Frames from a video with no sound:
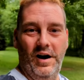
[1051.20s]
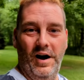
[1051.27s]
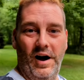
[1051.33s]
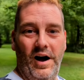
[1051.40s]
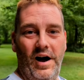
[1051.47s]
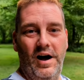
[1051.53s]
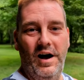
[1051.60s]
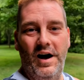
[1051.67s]

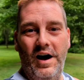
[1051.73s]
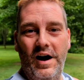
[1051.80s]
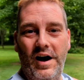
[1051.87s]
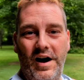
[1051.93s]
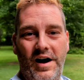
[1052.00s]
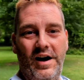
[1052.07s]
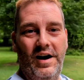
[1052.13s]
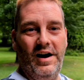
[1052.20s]

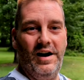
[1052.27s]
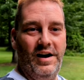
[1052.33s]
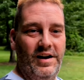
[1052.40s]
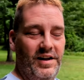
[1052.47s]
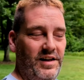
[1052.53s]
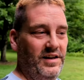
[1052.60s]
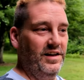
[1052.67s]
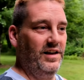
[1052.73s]
Ah,
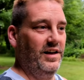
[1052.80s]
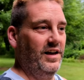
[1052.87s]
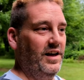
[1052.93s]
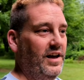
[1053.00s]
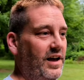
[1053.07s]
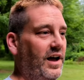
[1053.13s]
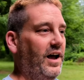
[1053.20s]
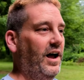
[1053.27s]

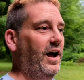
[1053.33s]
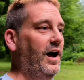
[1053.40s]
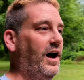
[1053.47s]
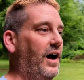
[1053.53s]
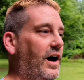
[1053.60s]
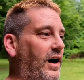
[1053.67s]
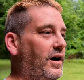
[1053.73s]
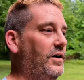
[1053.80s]
yeah.
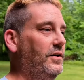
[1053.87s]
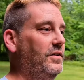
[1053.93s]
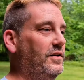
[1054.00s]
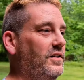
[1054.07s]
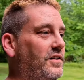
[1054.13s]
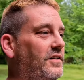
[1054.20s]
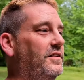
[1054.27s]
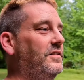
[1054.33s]

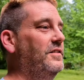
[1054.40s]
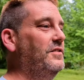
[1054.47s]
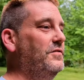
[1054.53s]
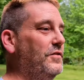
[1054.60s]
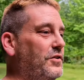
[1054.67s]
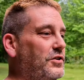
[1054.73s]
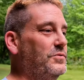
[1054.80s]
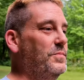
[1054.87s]
This
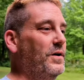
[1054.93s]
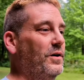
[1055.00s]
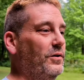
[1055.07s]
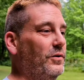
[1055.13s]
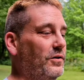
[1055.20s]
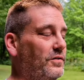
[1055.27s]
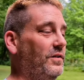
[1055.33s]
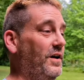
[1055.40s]
footage better
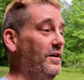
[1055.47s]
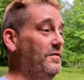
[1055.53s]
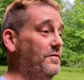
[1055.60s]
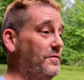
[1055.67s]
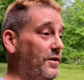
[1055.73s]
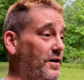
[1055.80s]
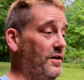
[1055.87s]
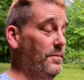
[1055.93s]
look like
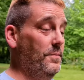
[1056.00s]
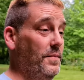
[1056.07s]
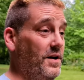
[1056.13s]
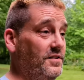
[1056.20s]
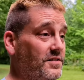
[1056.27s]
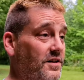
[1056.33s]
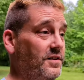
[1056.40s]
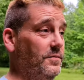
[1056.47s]
freaking
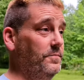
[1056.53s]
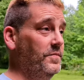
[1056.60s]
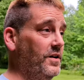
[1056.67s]
amazing.